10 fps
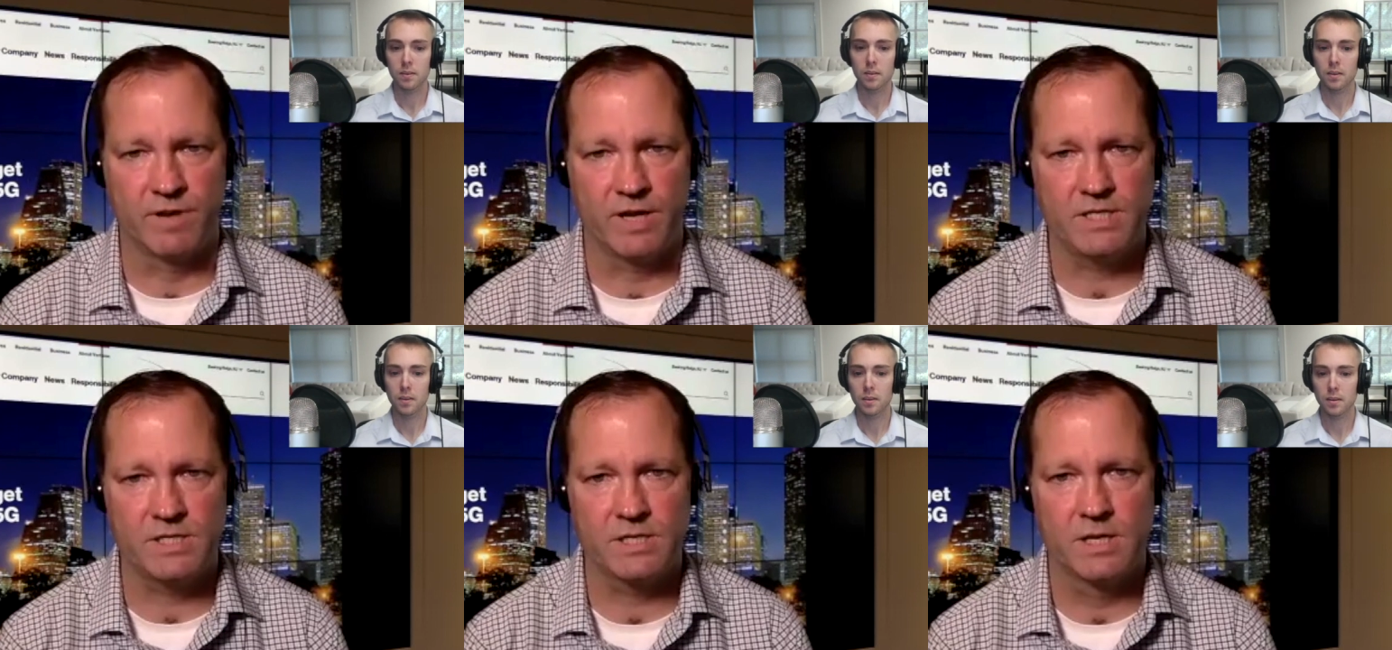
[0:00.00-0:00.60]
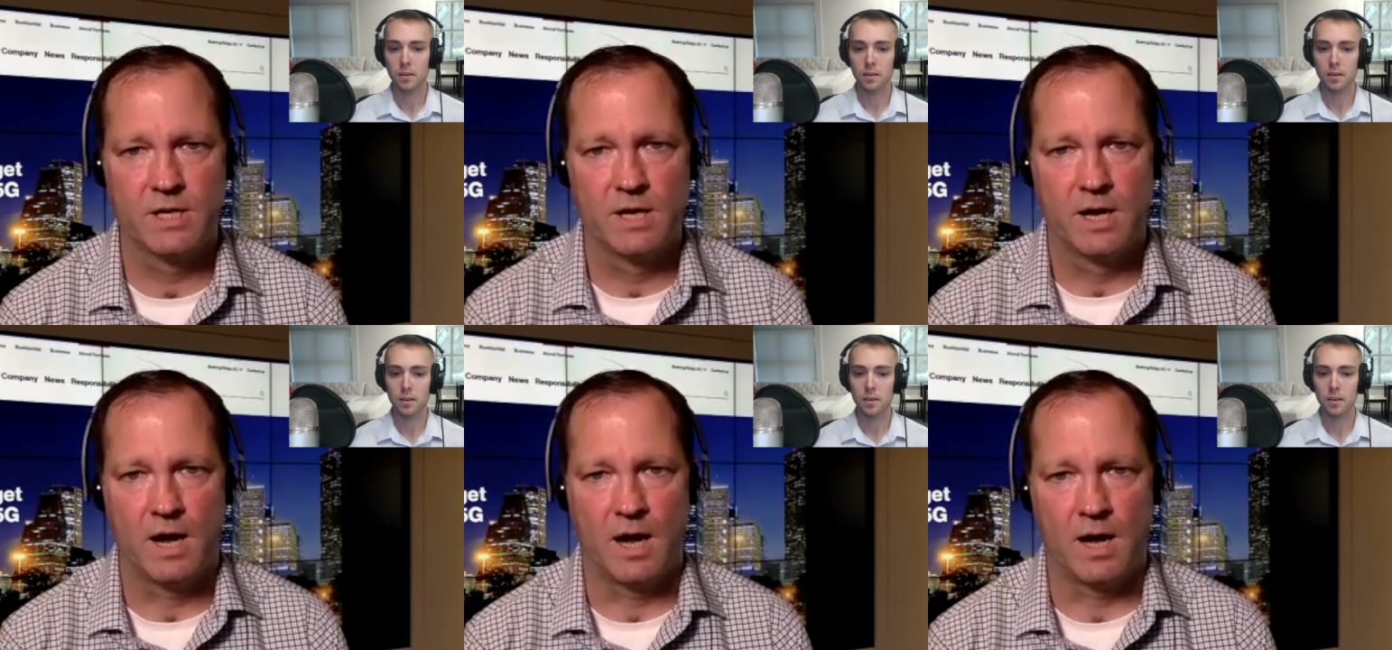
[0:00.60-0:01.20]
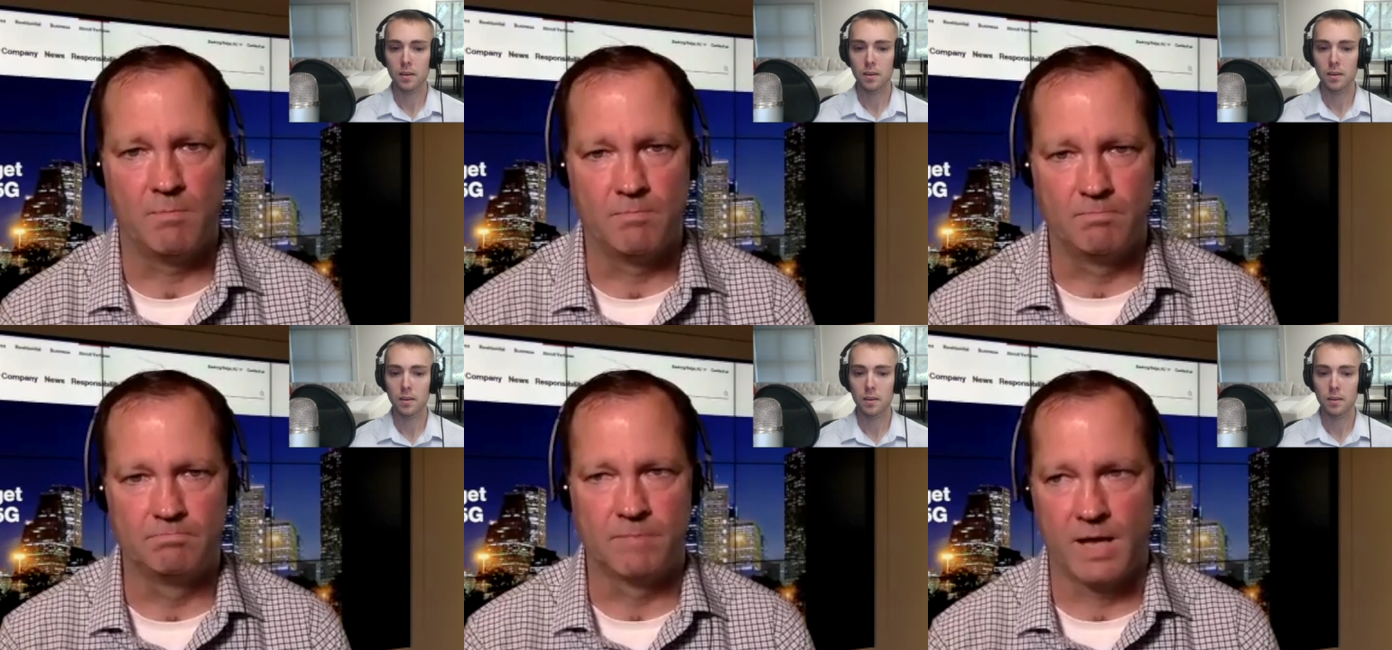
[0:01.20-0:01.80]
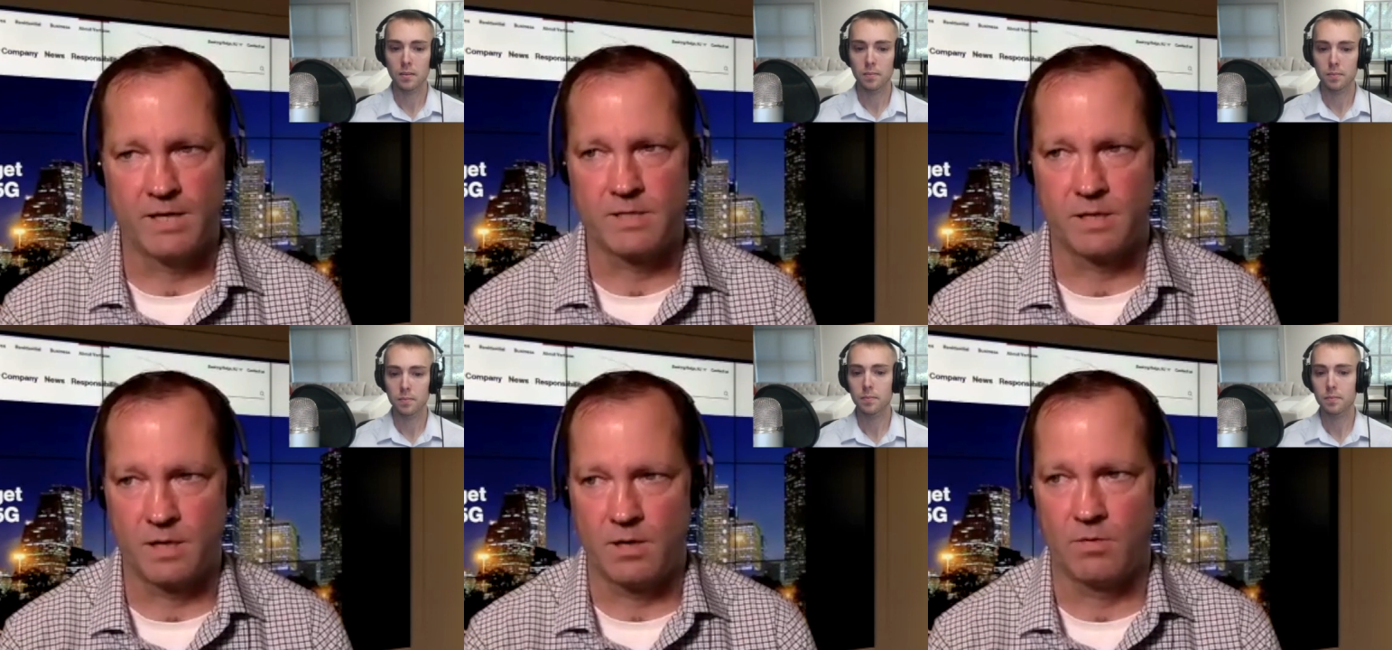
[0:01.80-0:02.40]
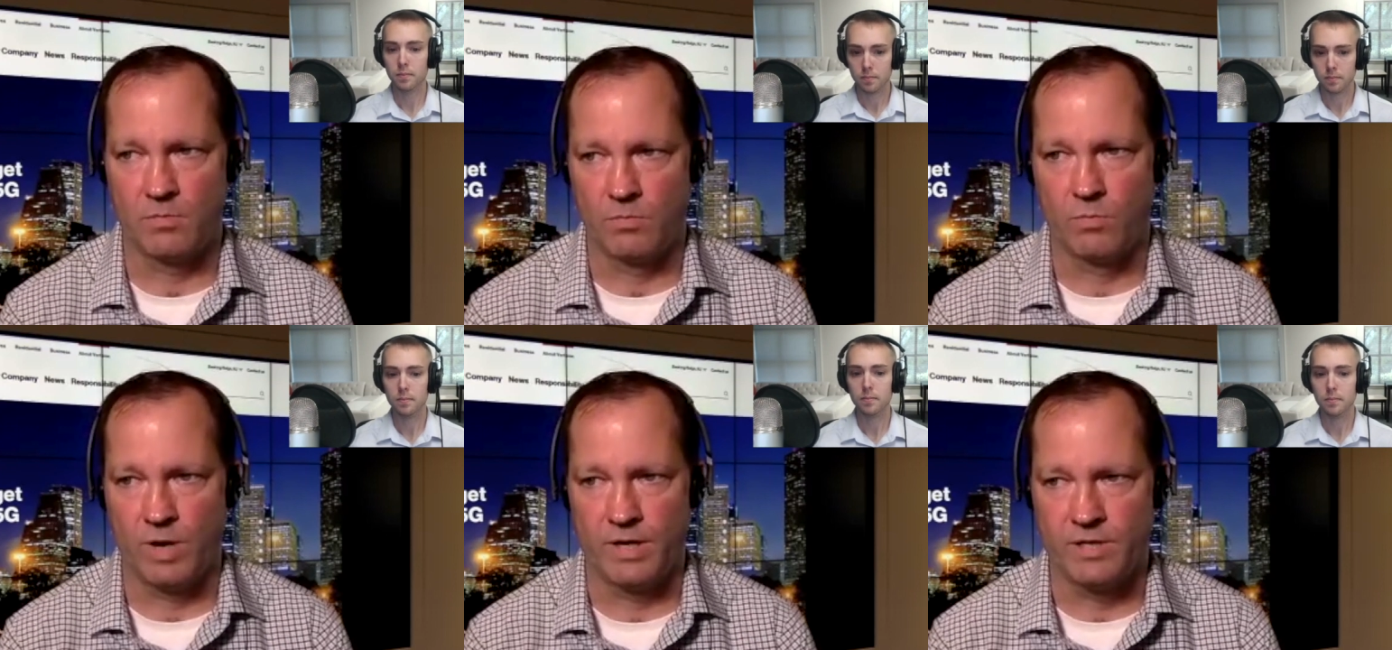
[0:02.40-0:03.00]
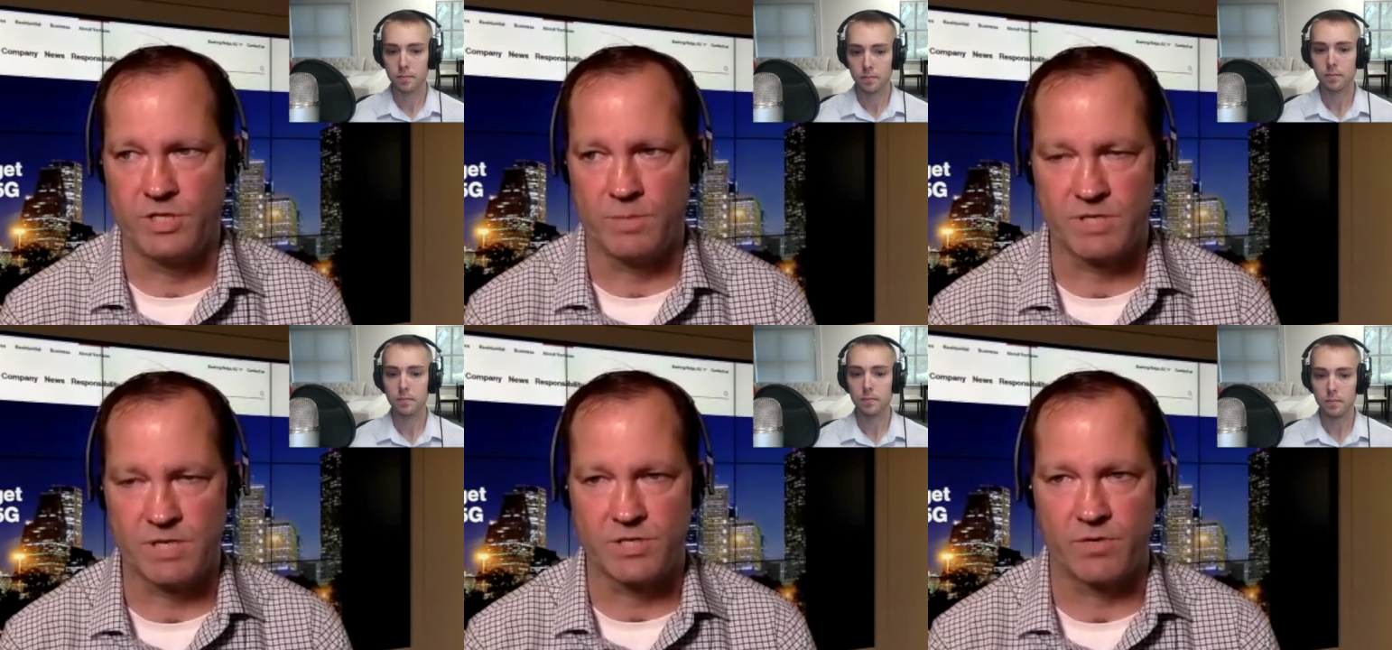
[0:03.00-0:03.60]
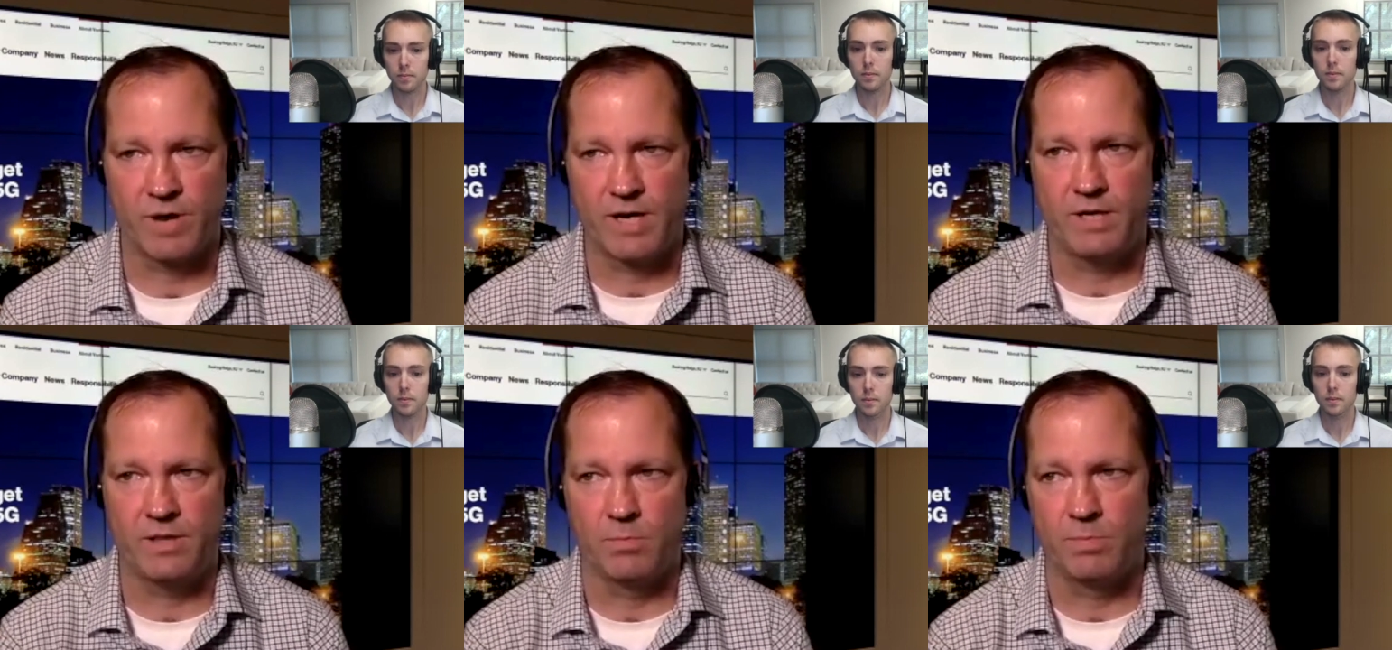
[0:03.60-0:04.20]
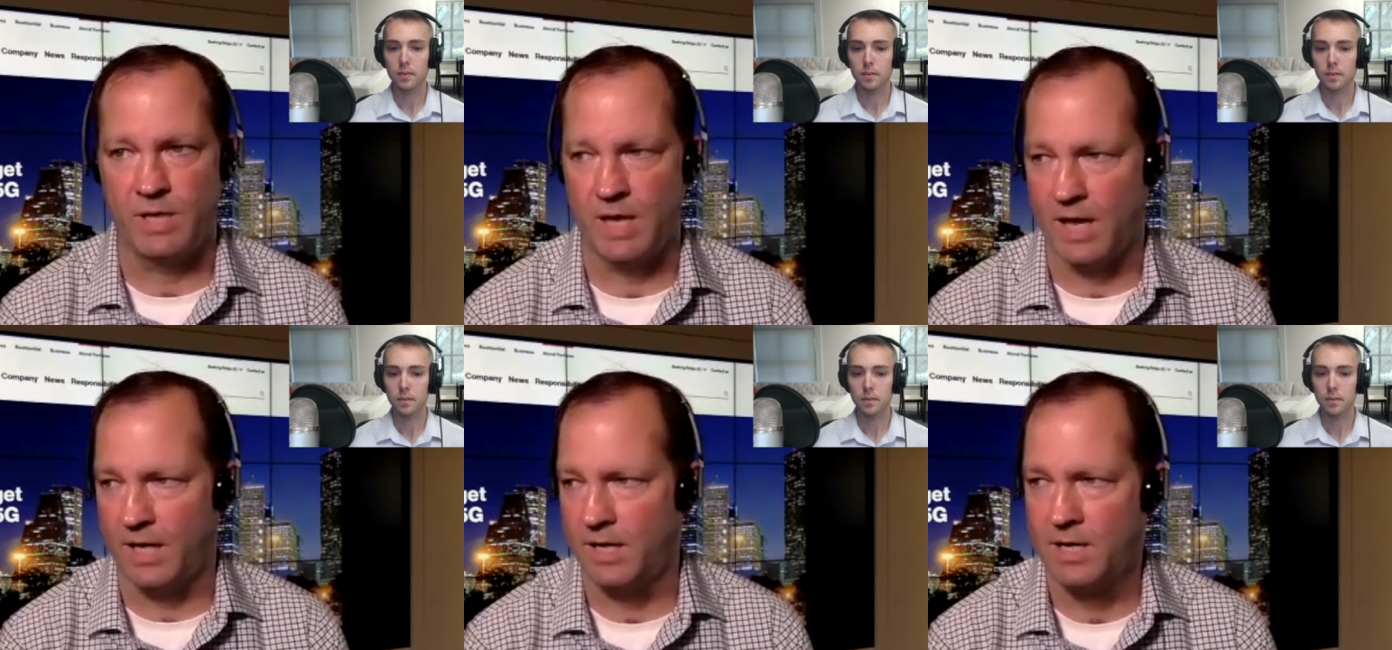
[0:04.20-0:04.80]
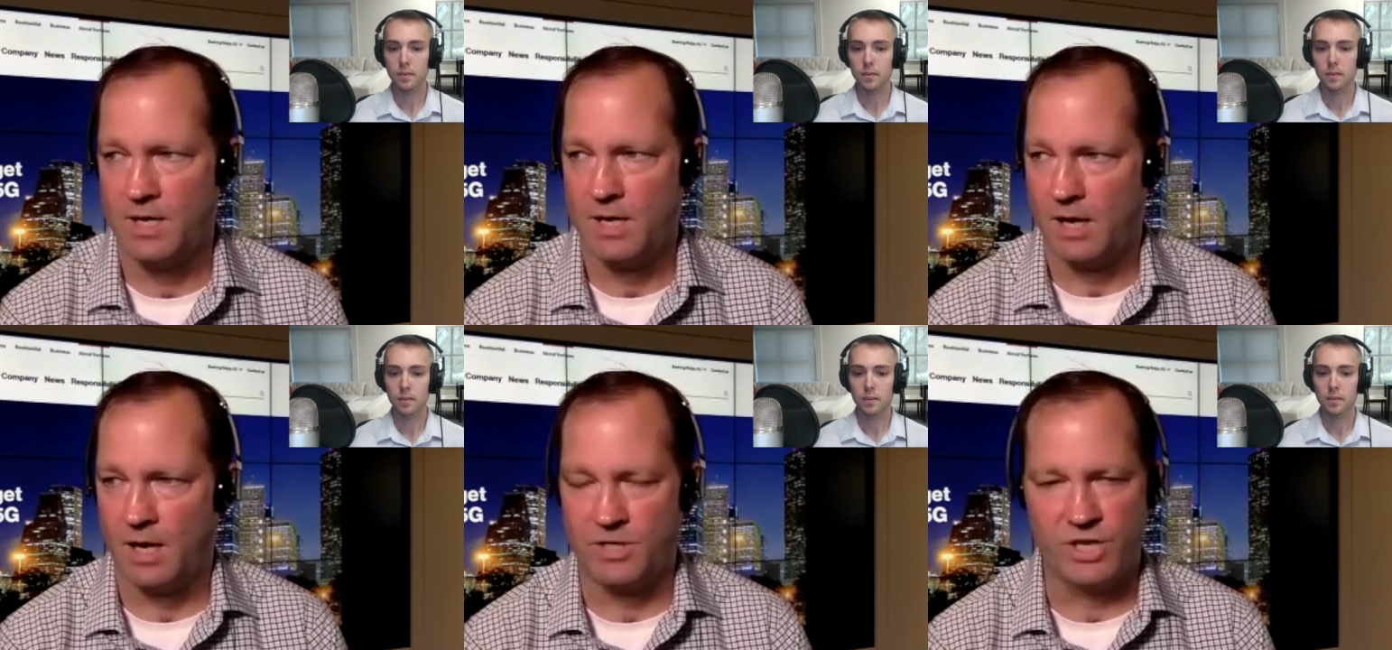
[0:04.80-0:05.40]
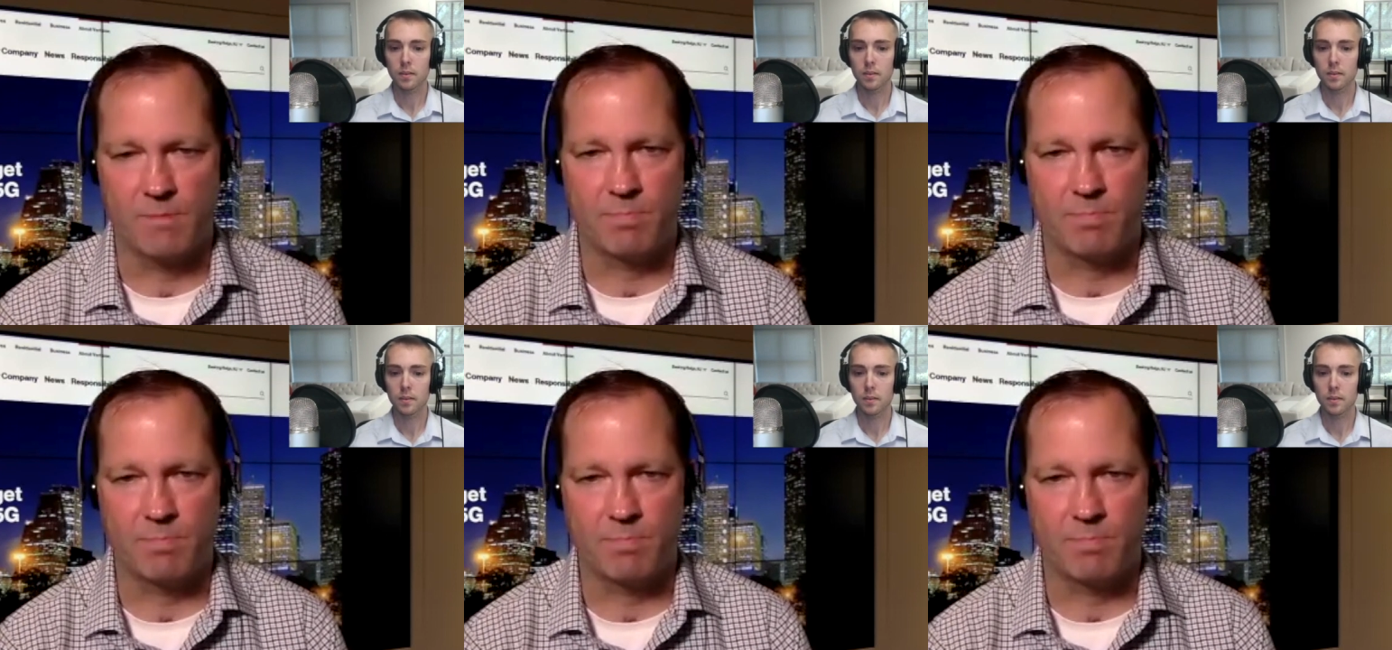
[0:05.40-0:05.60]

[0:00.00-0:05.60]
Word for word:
Speaker 1: device. Um, at uh, when the chipsets are ready, there'll be a, a